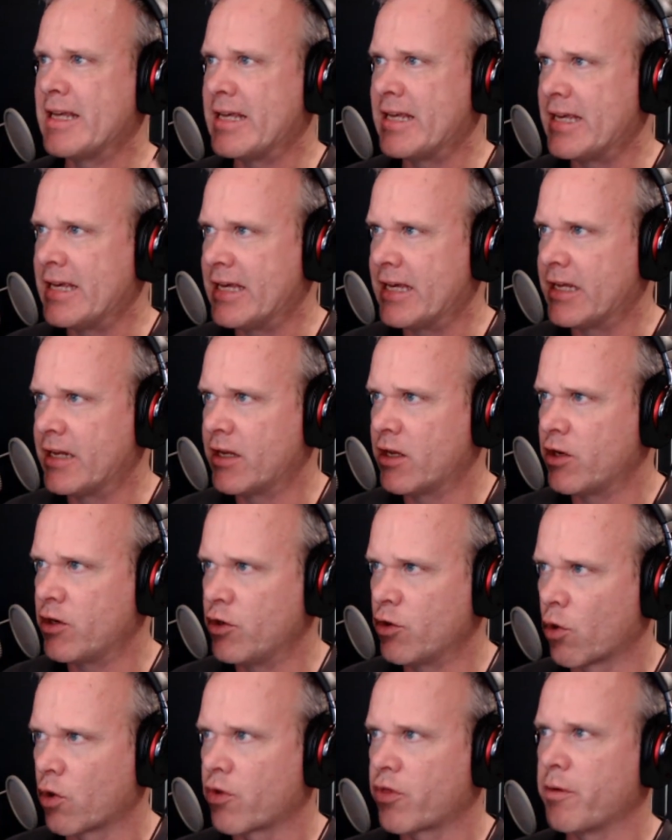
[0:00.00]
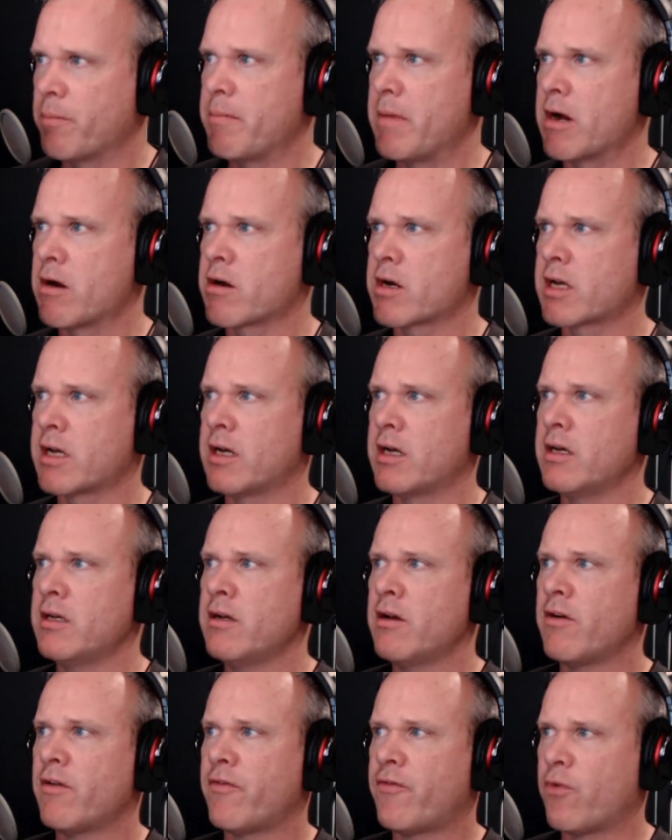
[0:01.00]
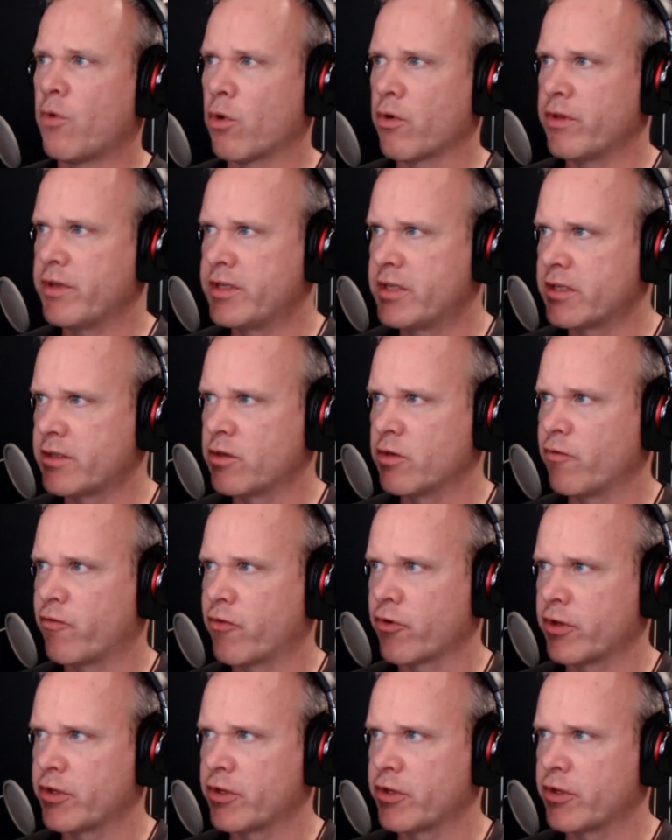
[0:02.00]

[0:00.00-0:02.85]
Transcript: in North America for the